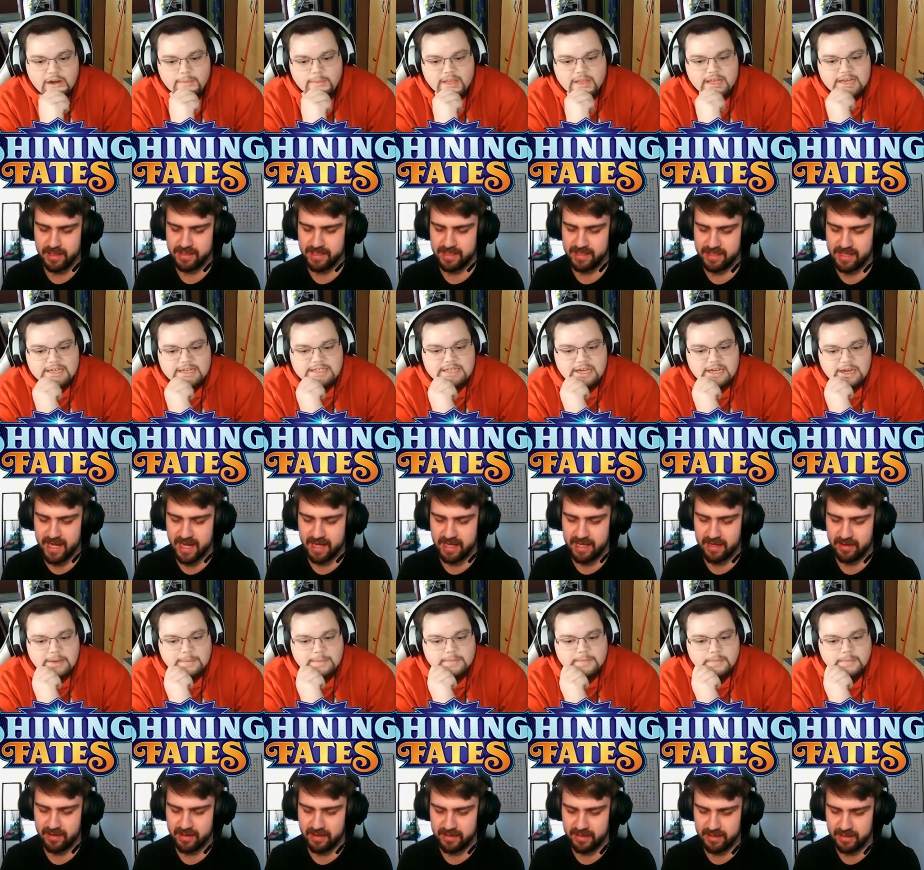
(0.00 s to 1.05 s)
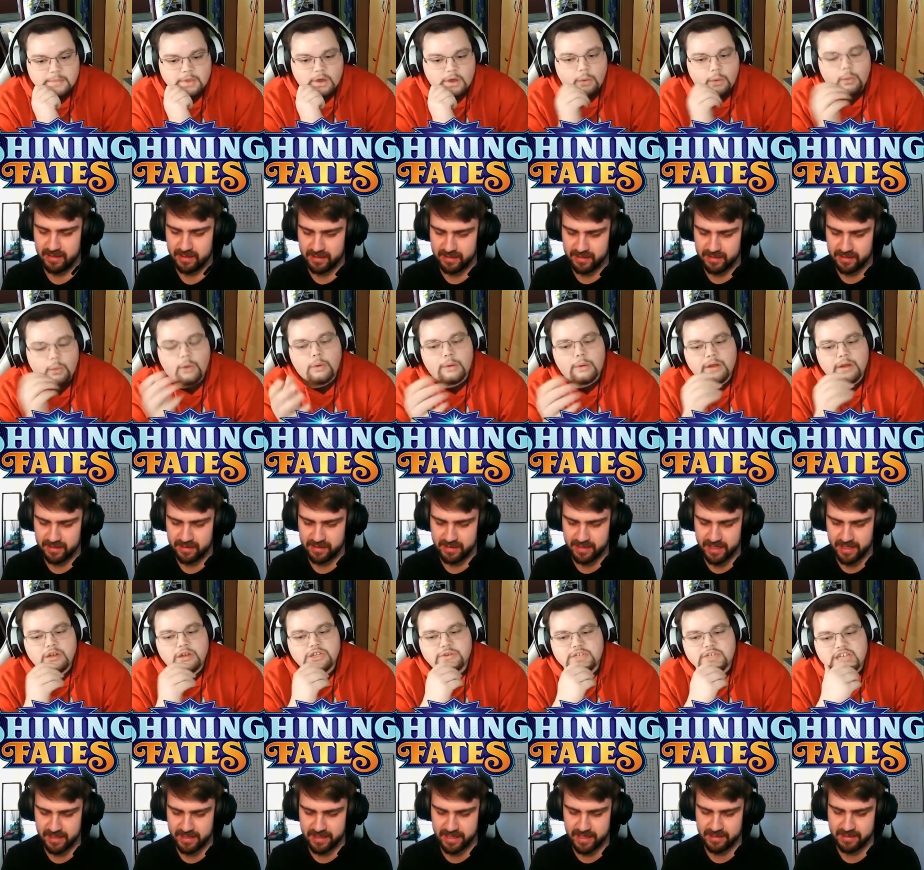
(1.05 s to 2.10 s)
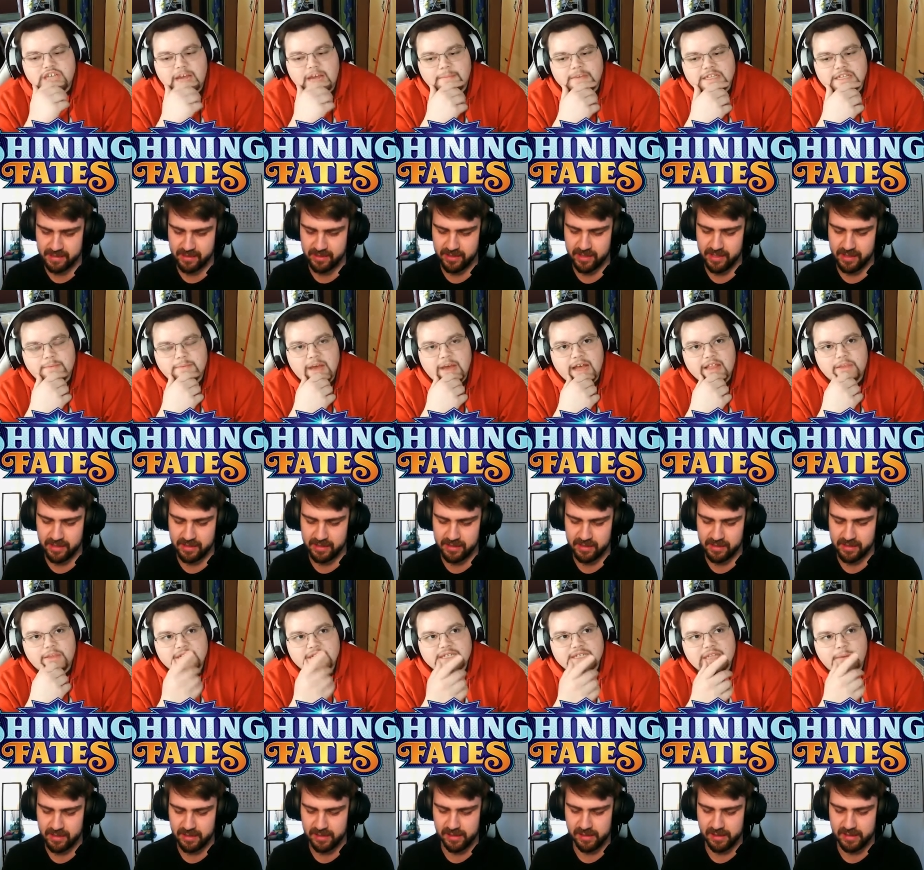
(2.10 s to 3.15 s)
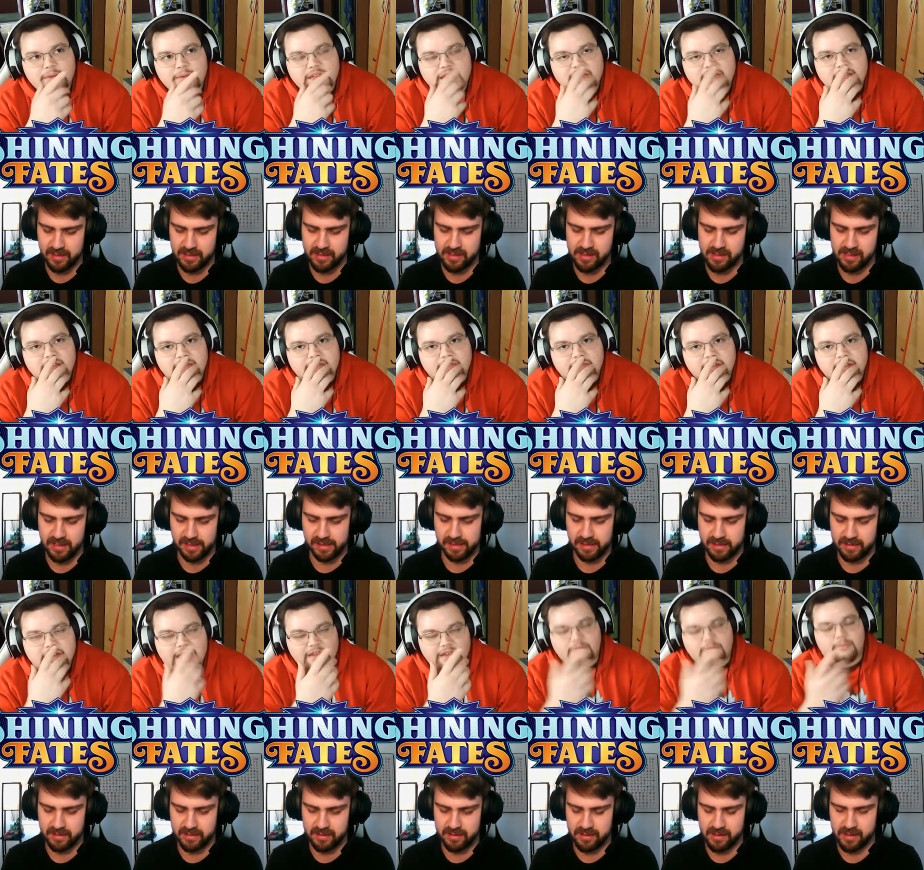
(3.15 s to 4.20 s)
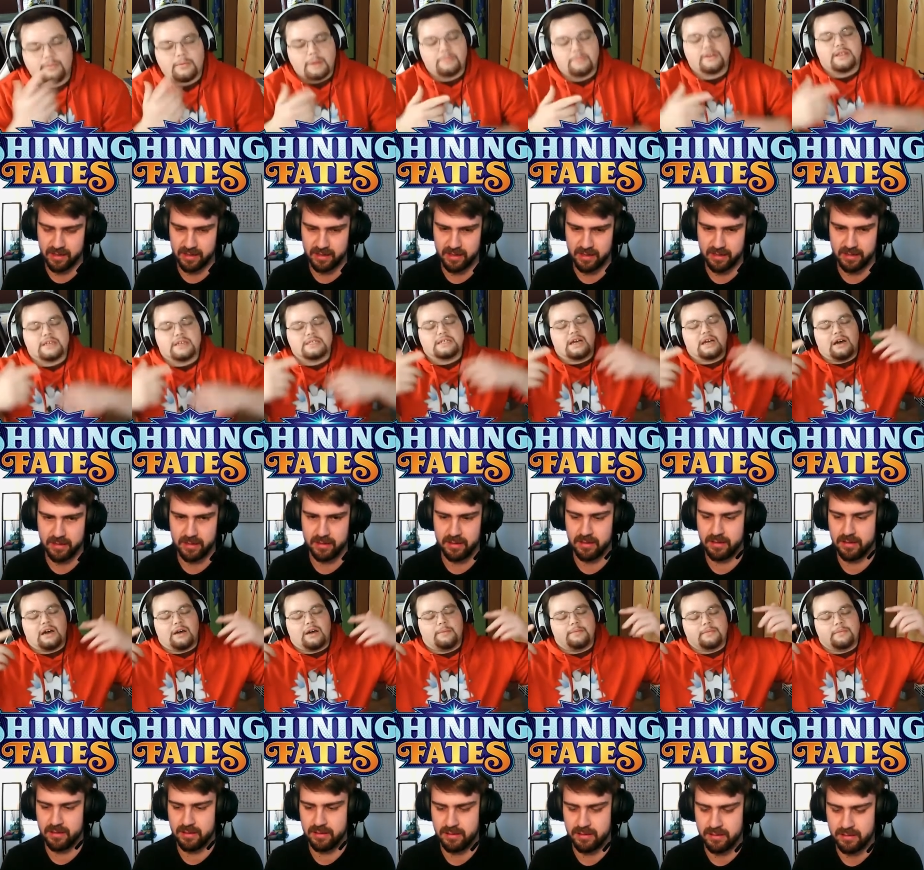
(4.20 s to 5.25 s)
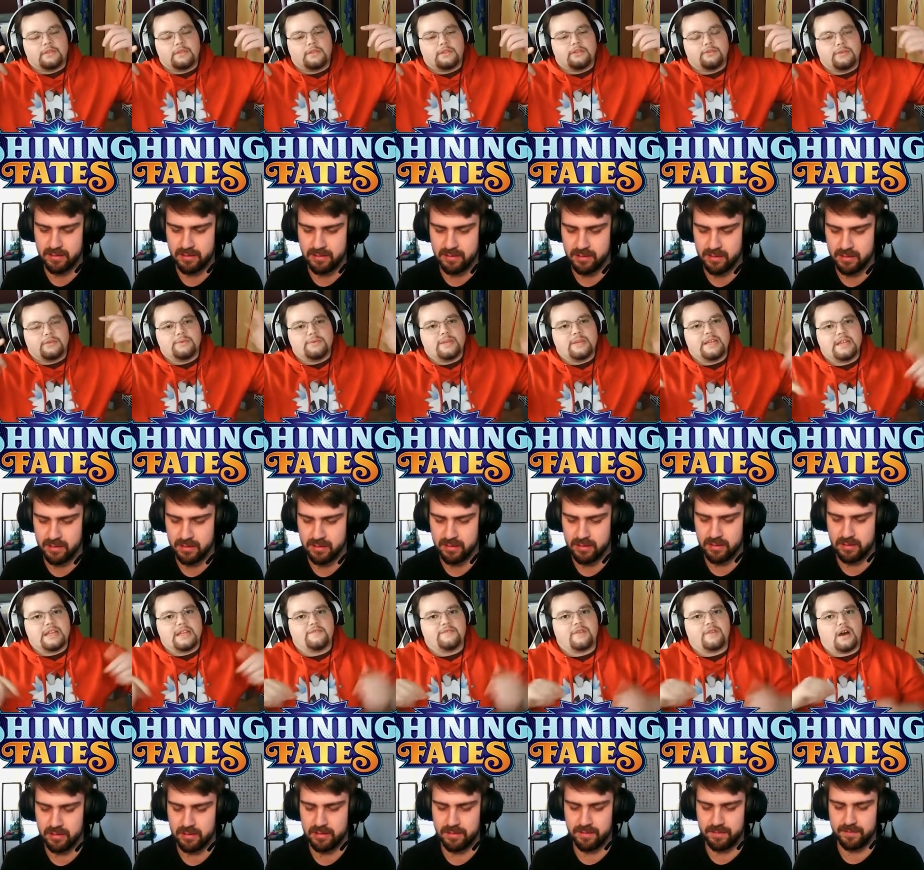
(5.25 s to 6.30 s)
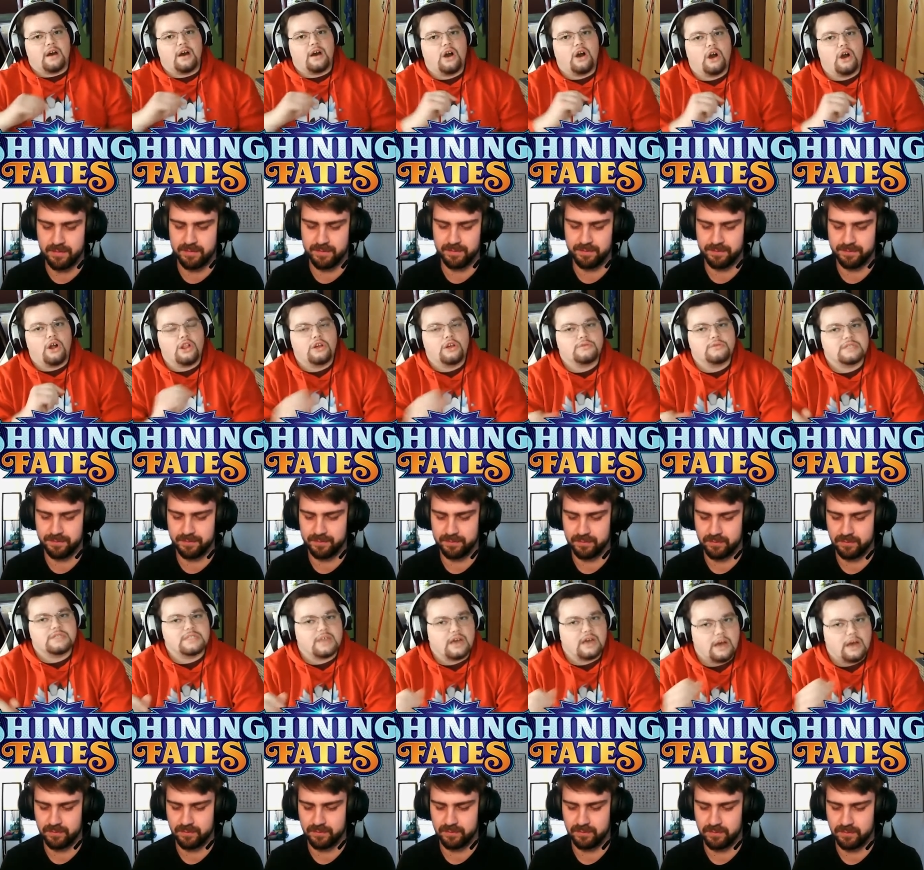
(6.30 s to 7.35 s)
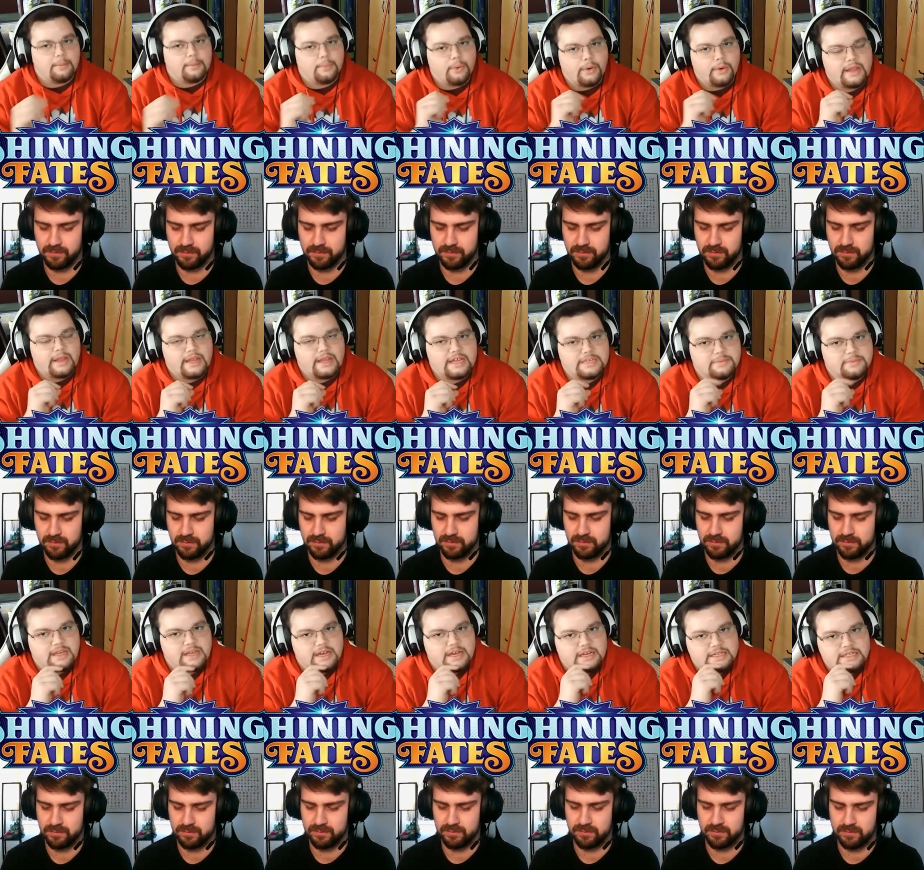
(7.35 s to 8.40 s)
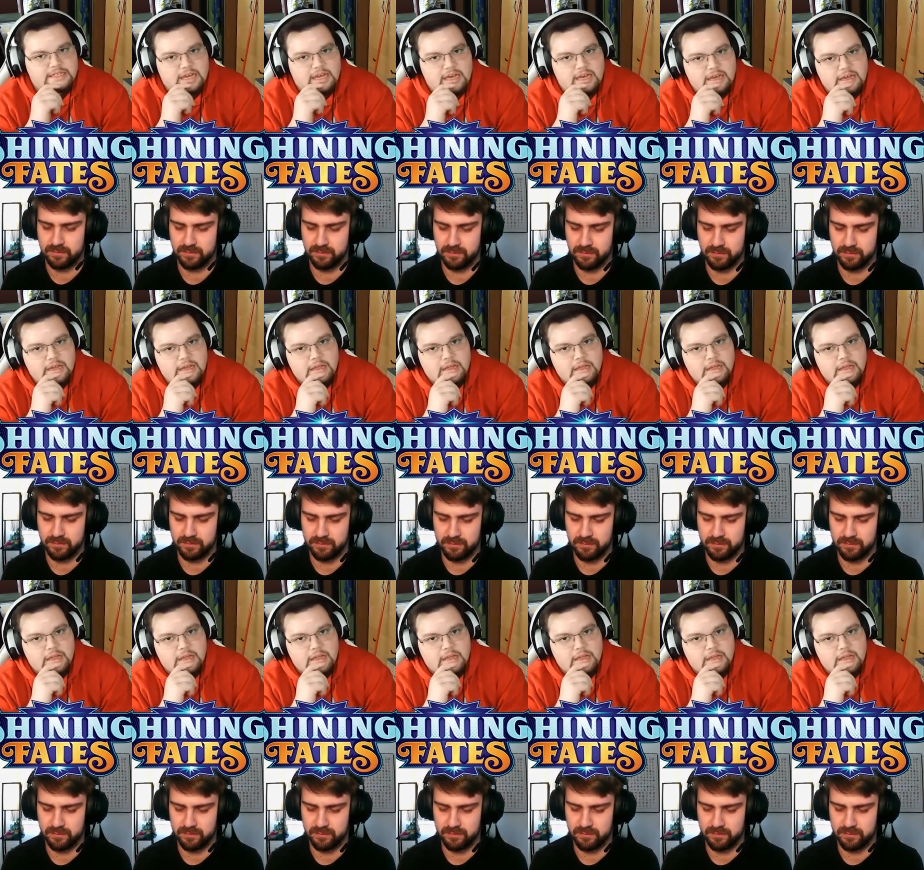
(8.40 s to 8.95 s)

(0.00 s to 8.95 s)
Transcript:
Speaker 1: because um, well, when we were doing Champions Path, the reason that we didn't give now that I'm remembering this um the reason we didn't give Holos a point is because uh,